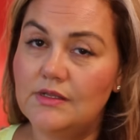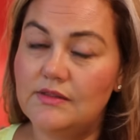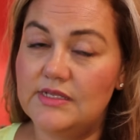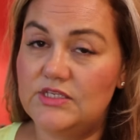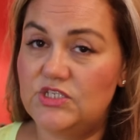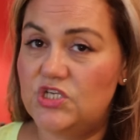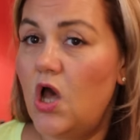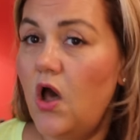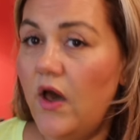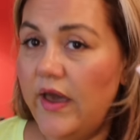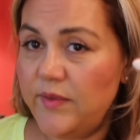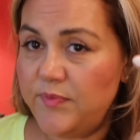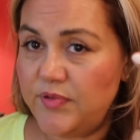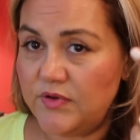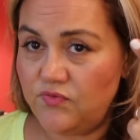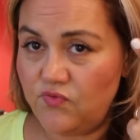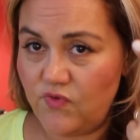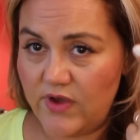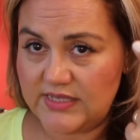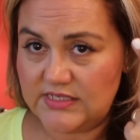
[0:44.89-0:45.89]
the type
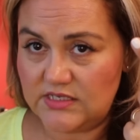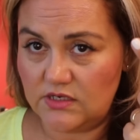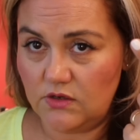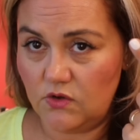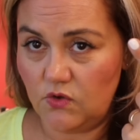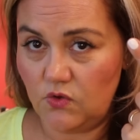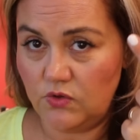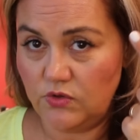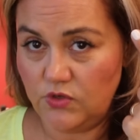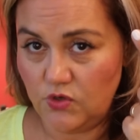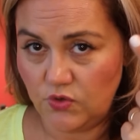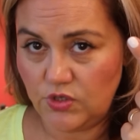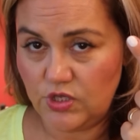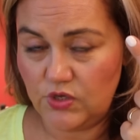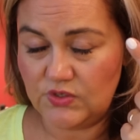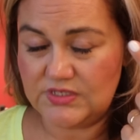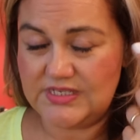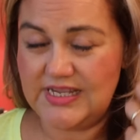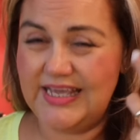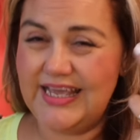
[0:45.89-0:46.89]
of retinol you're
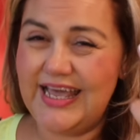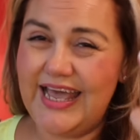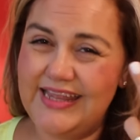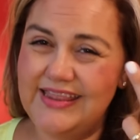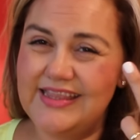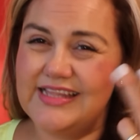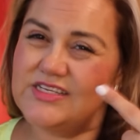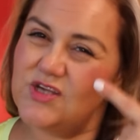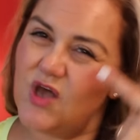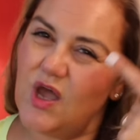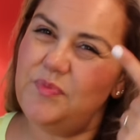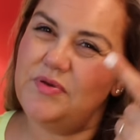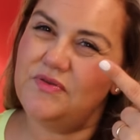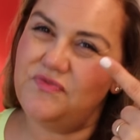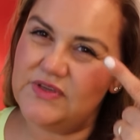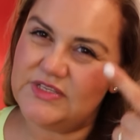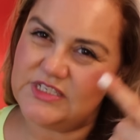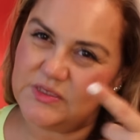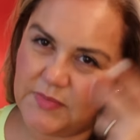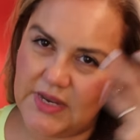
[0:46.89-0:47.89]
using and the type
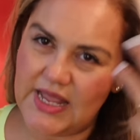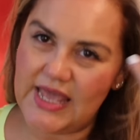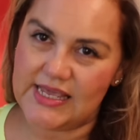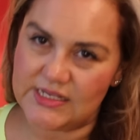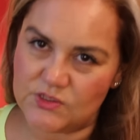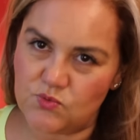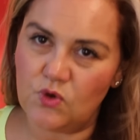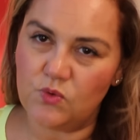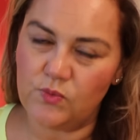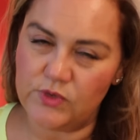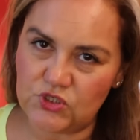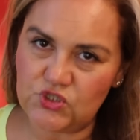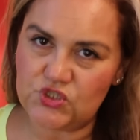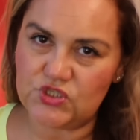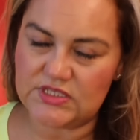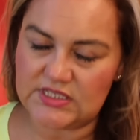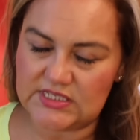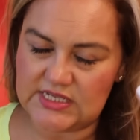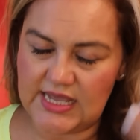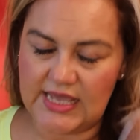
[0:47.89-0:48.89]
of vitamin A is what we
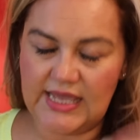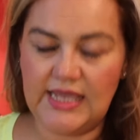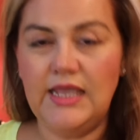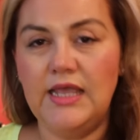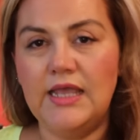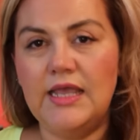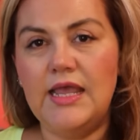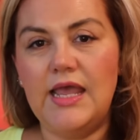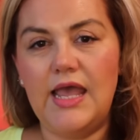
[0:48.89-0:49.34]
should say